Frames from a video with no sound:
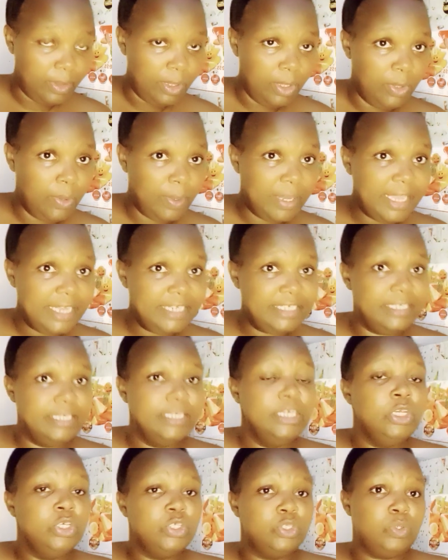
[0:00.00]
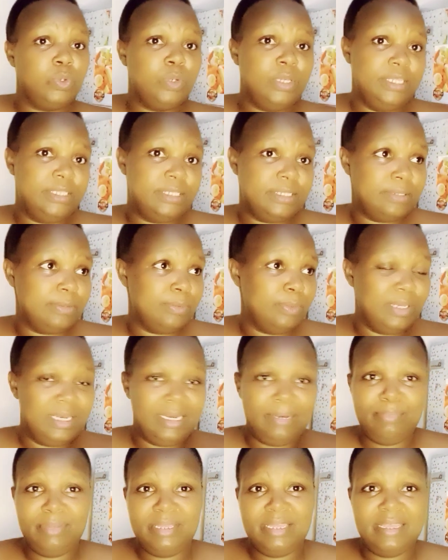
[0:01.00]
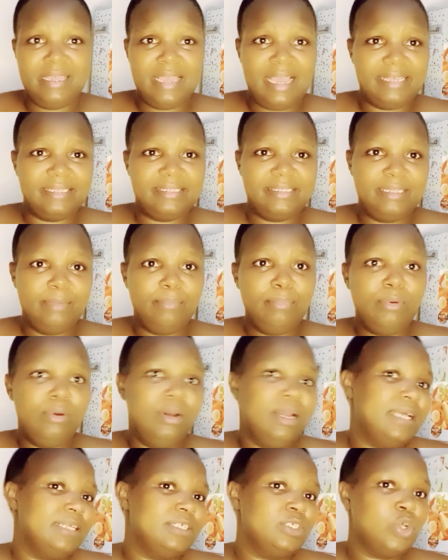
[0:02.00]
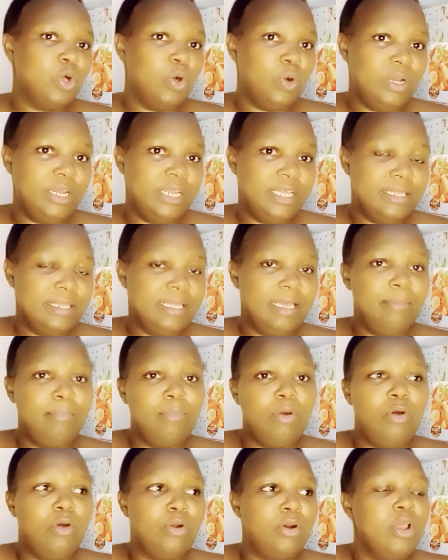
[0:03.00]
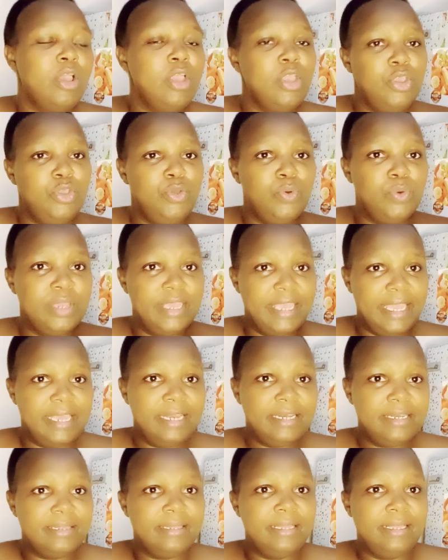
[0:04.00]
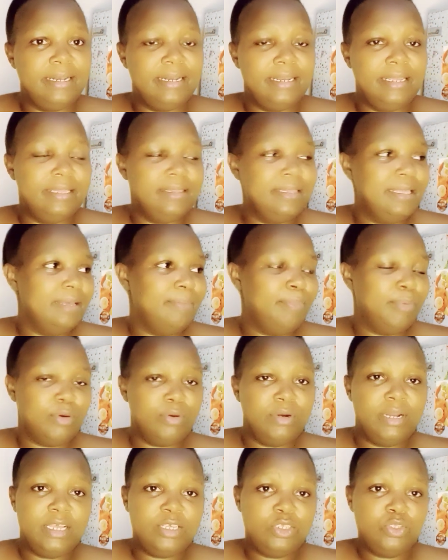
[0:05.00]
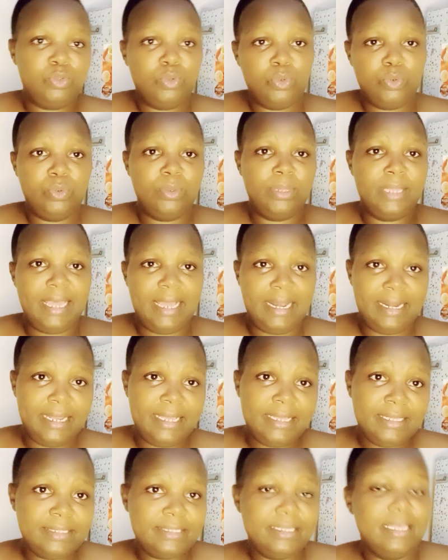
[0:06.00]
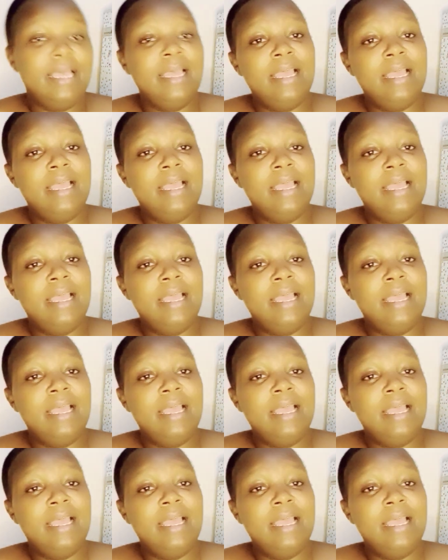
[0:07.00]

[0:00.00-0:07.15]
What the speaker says: You're getting, so it will be as simple as calling them, or you get the products through their links.